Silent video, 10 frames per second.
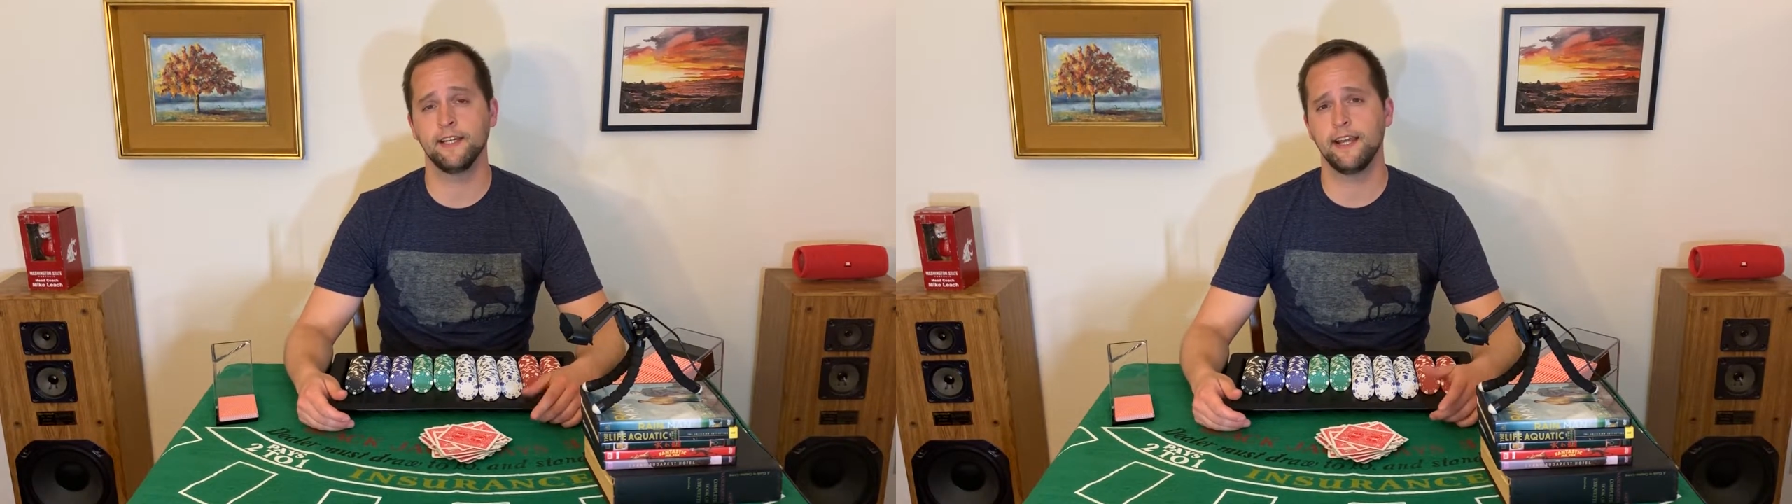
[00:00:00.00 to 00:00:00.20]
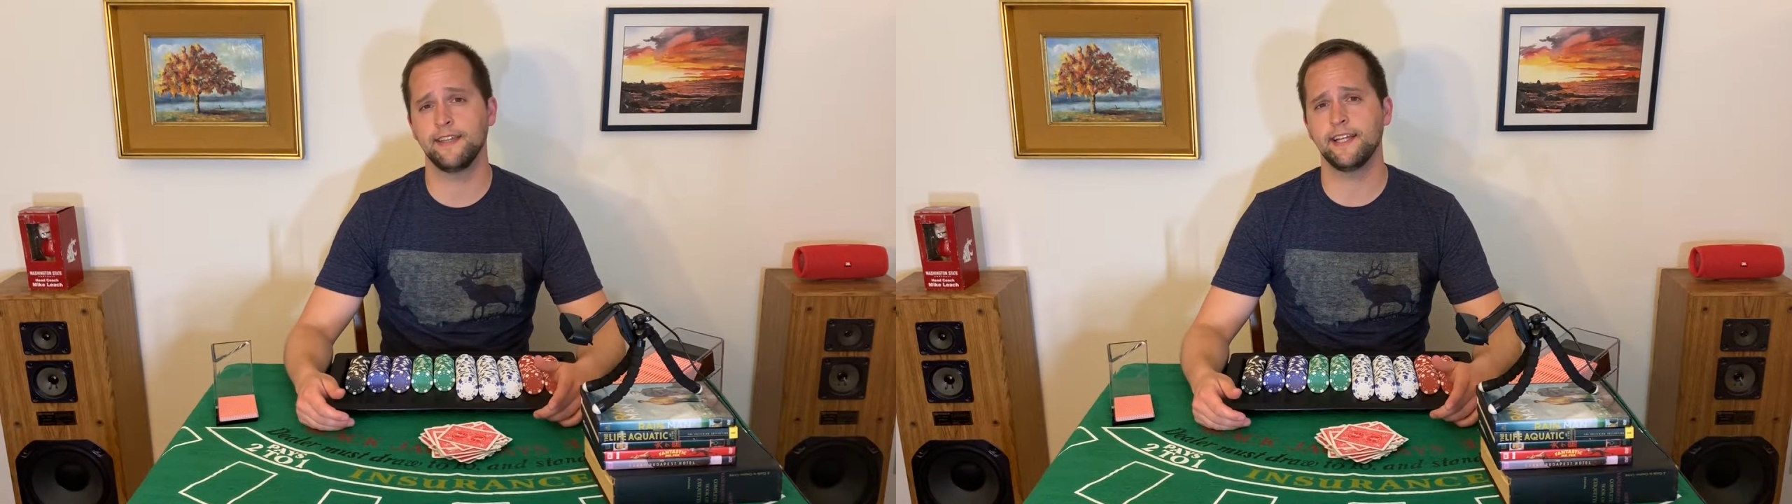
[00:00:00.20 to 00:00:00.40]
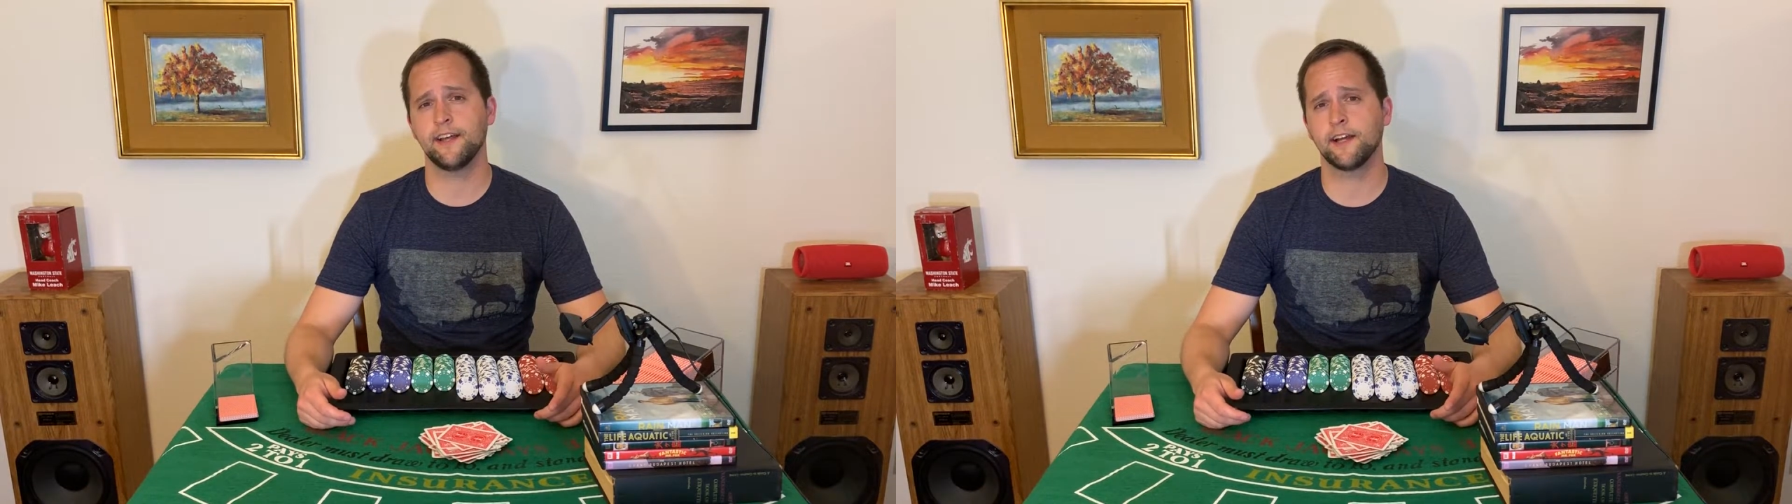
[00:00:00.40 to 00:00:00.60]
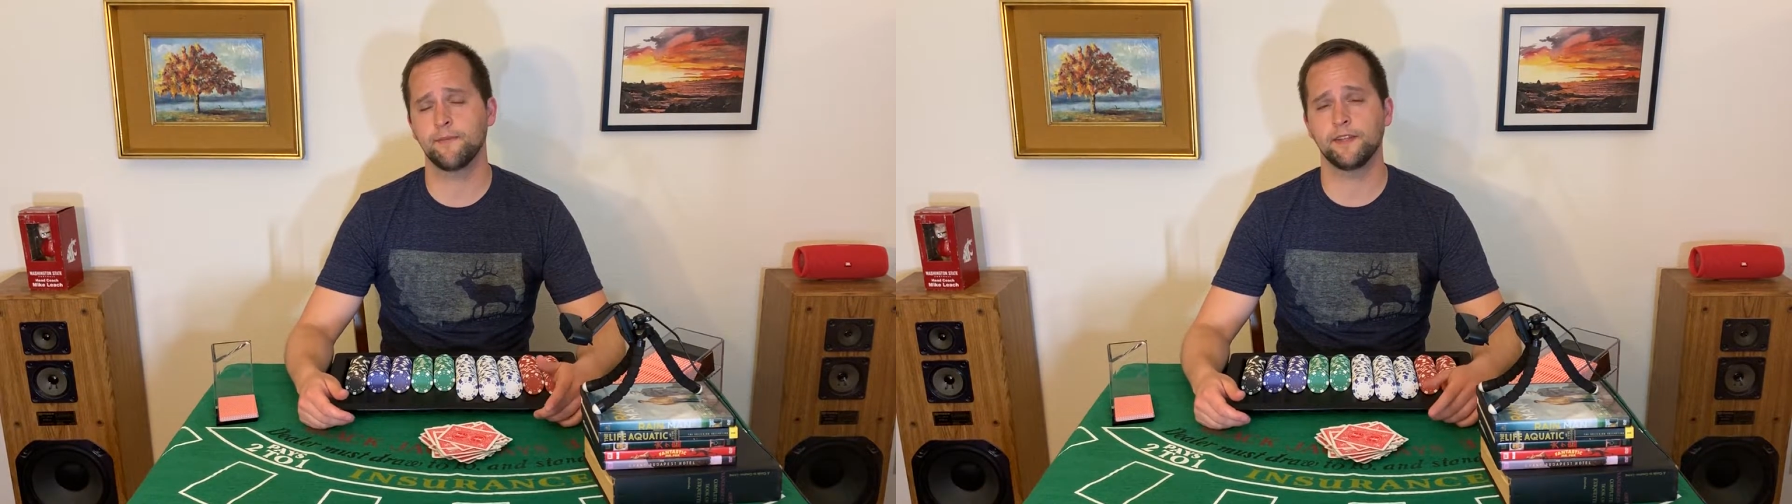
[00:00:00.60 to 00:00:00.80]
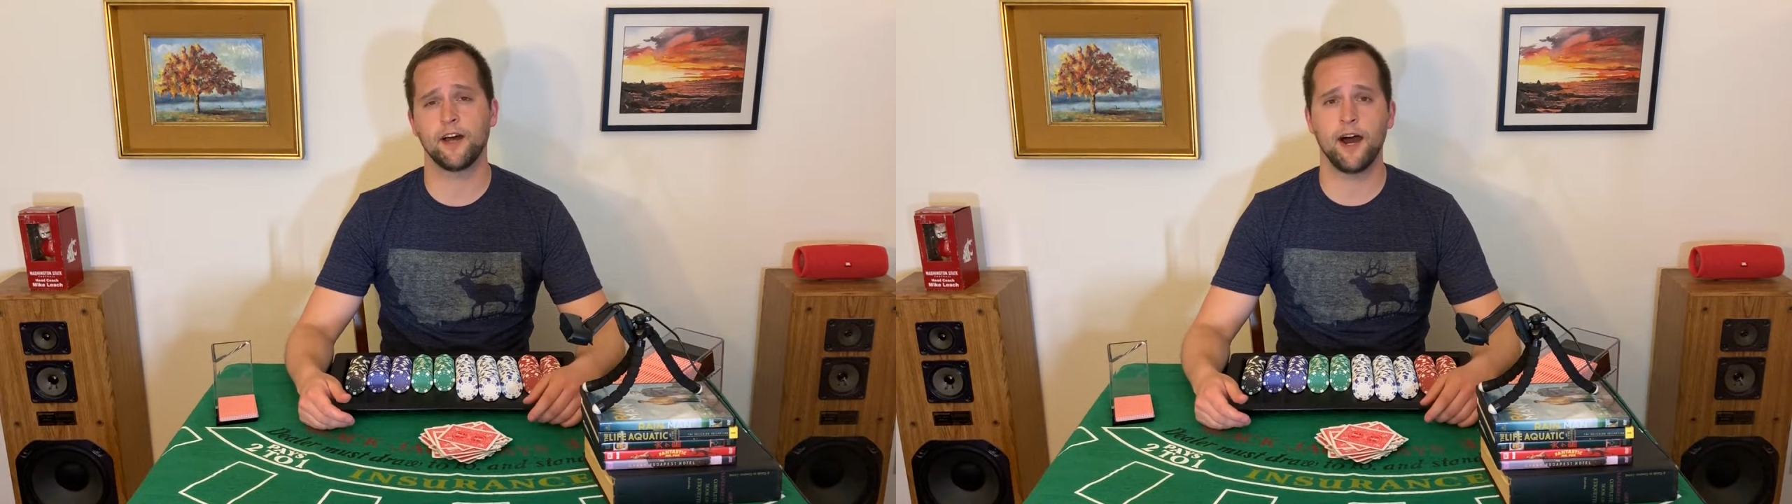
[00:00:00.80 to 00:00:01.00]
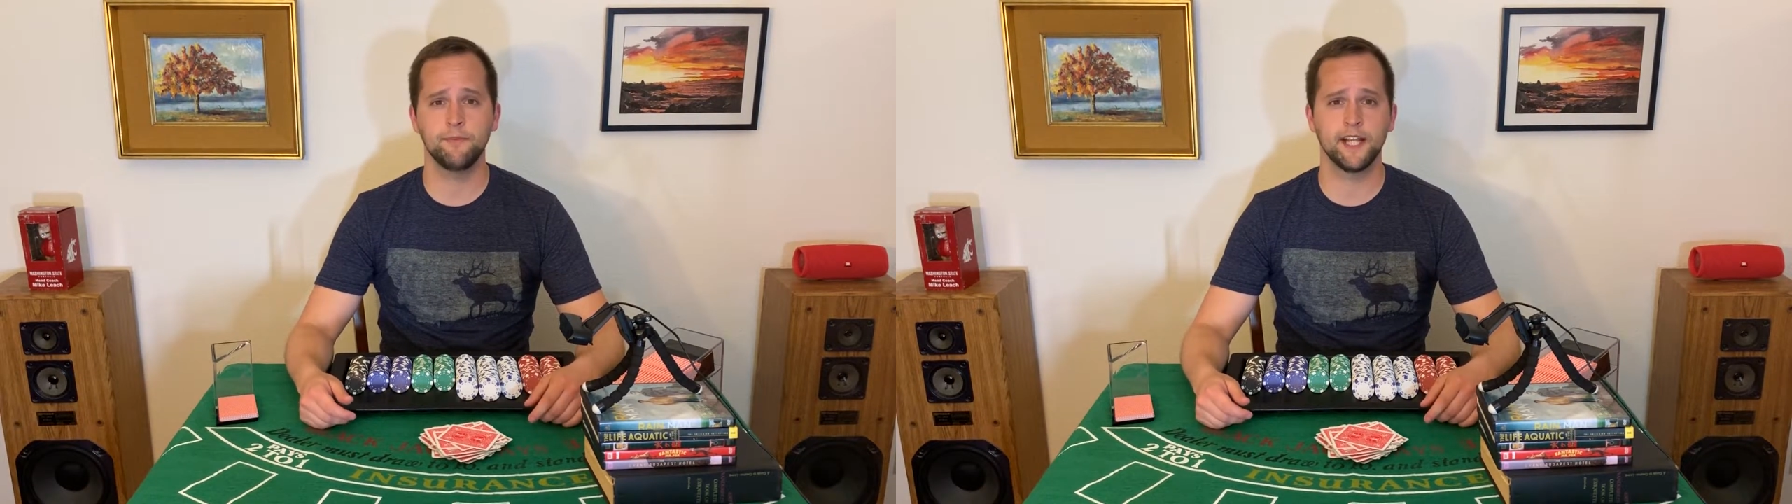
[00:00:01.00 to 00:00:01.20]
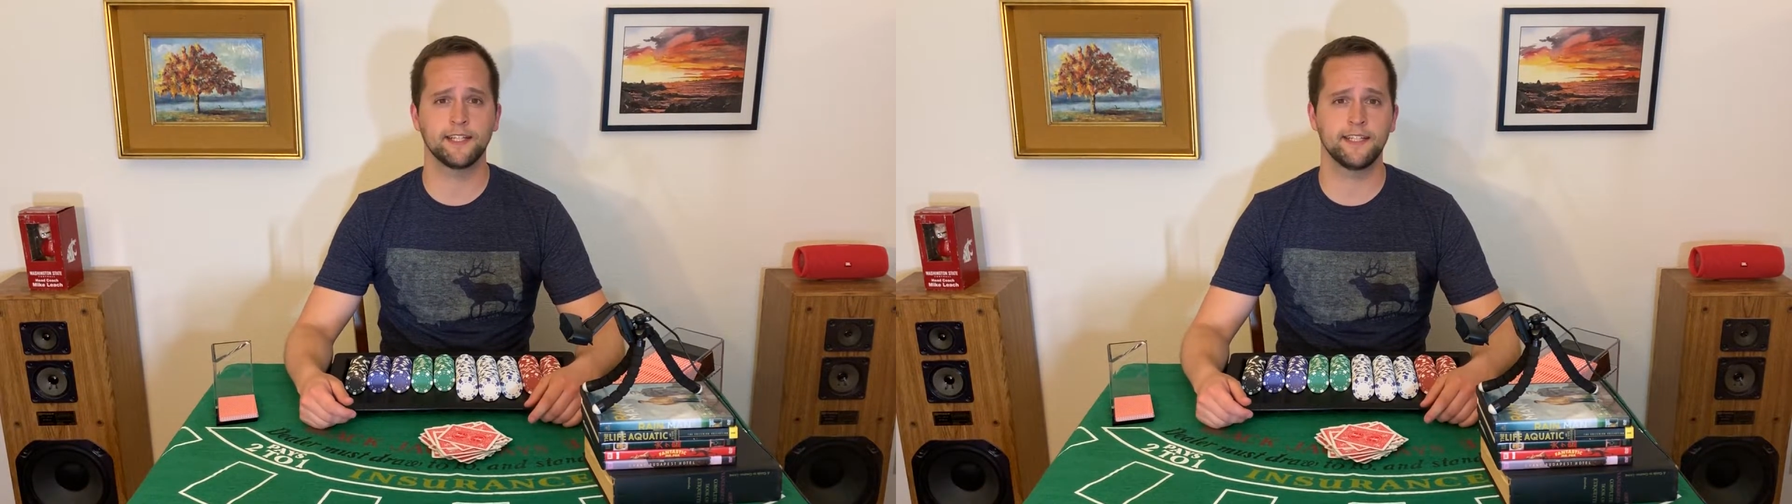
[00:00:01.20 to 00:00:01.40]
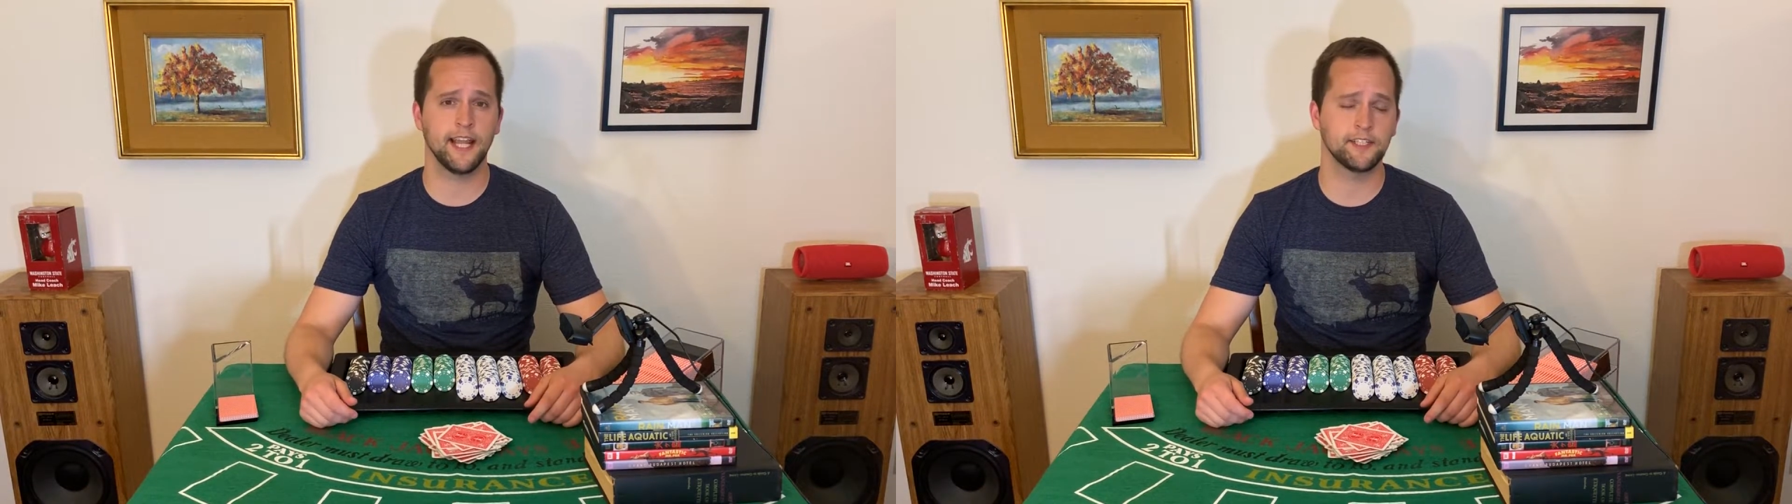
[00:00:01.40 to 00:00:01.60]
and then talk about the object
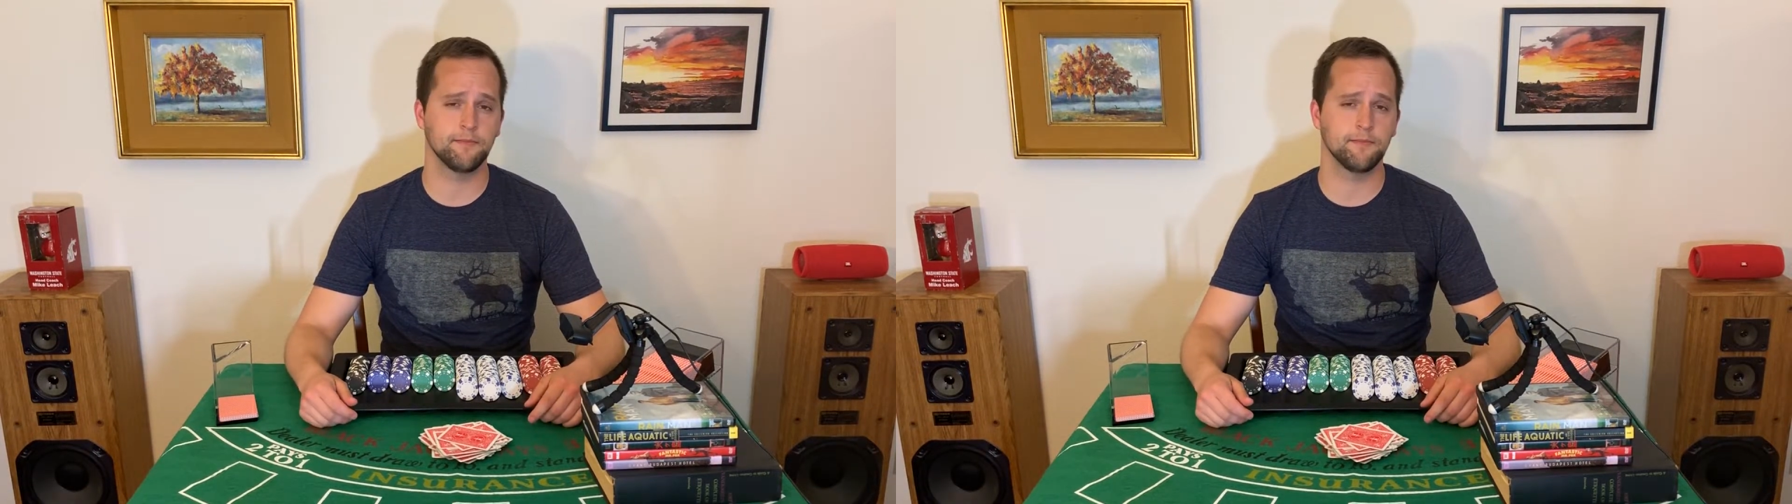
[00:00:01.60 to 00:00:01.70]
detection